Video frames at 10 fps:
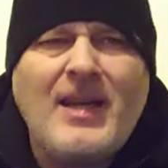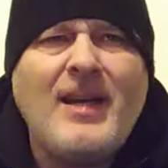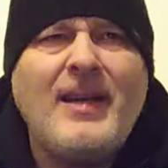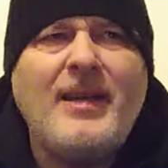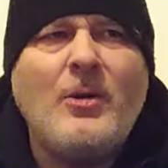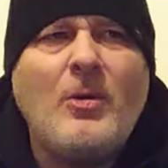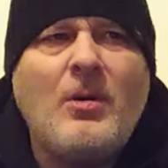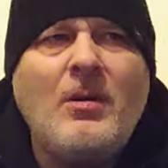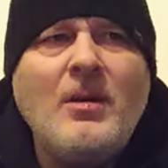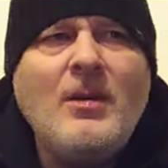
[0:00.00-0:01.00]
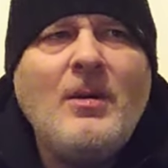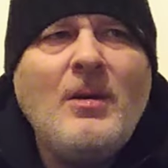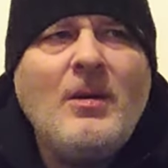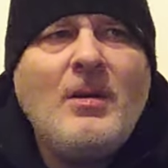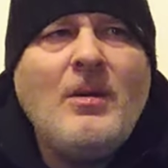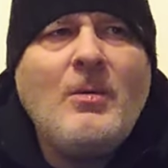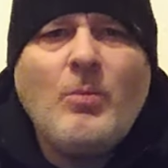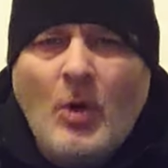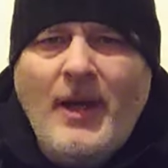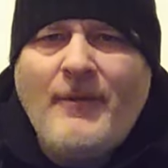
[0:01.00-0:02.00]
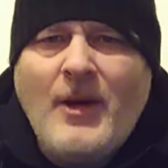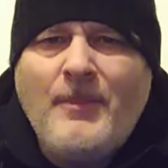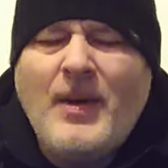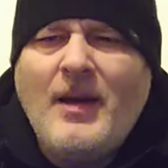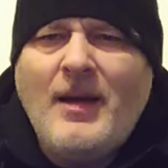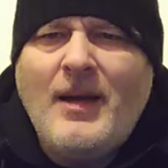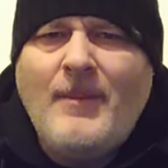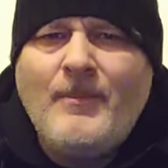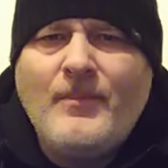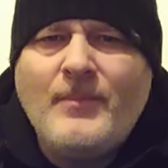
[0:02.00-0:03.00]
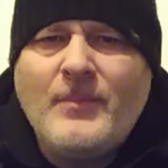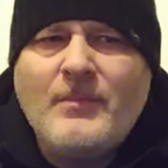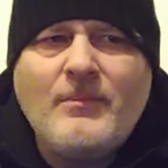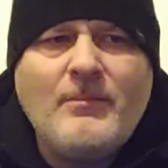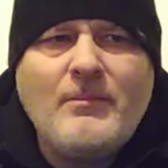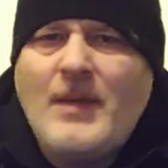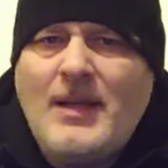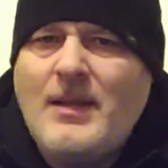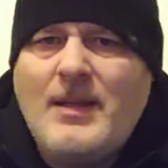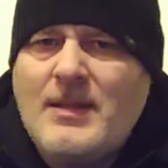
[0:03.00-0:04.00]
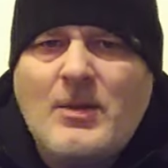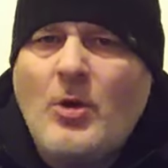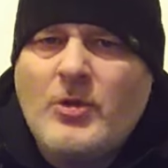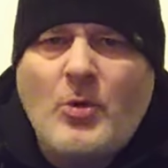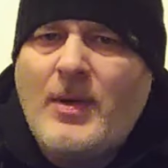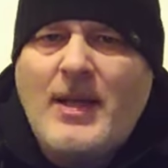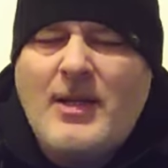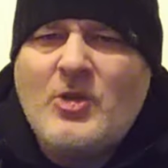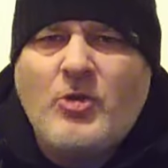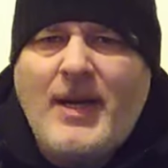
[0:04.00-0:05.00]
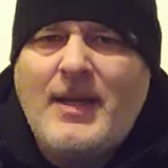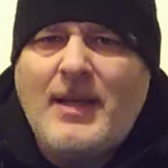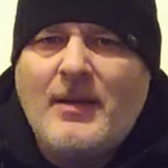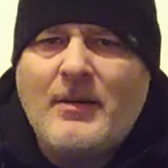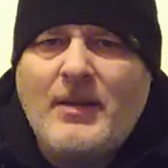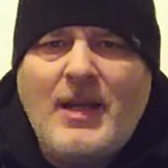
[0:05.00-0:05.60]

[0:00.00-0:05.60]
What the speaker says: Day or whatever, but he's not doing any training.